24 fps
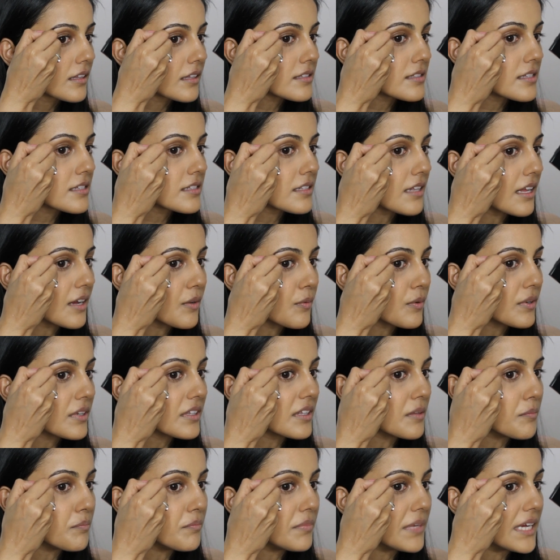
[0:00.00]
This is like one of
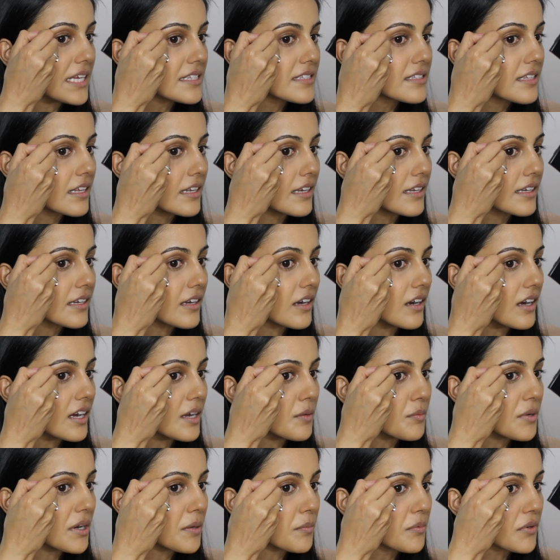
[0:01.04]
the best selling
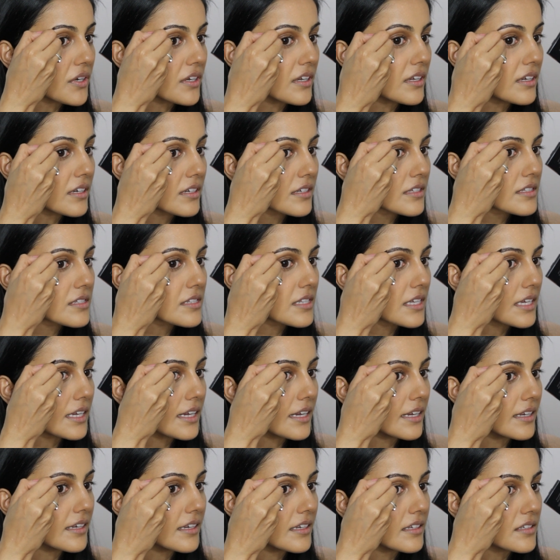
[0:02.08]
eyebrow products
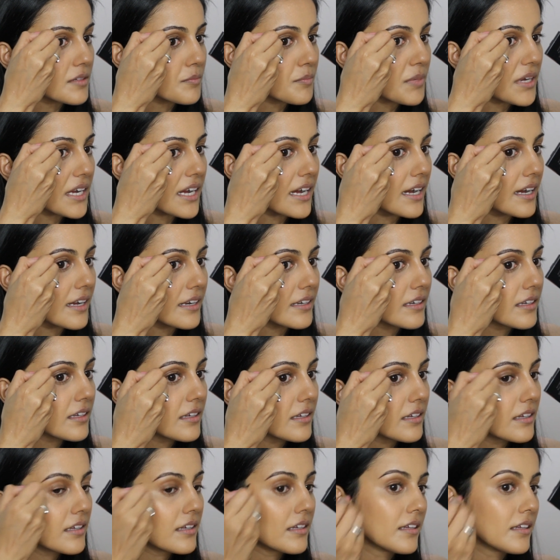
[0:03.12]
in Japan.